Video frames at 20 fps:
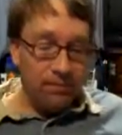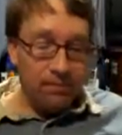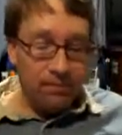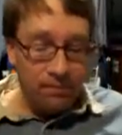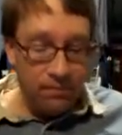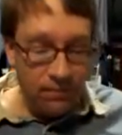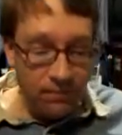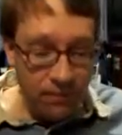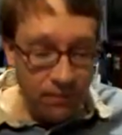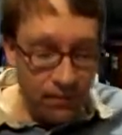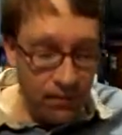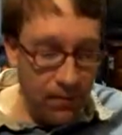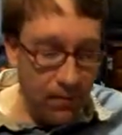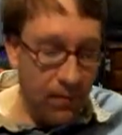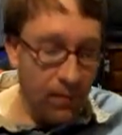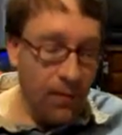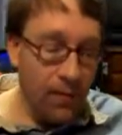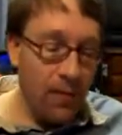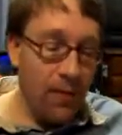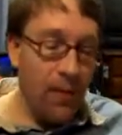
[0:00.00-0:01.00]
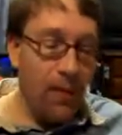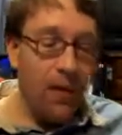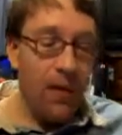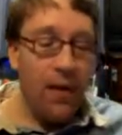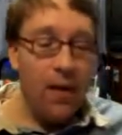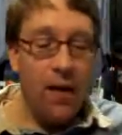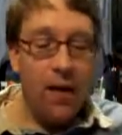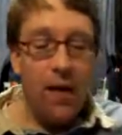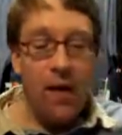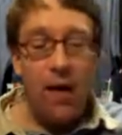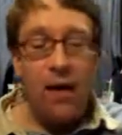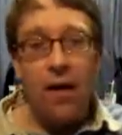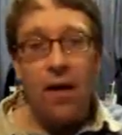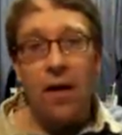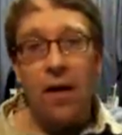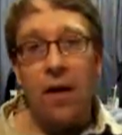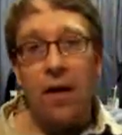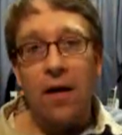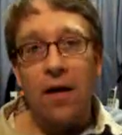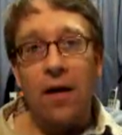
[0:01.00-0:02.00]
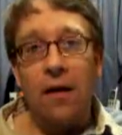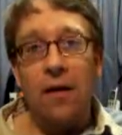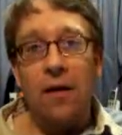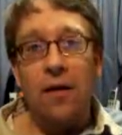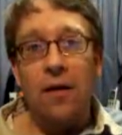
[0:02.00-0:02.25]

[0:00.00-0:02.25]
Nothing is said.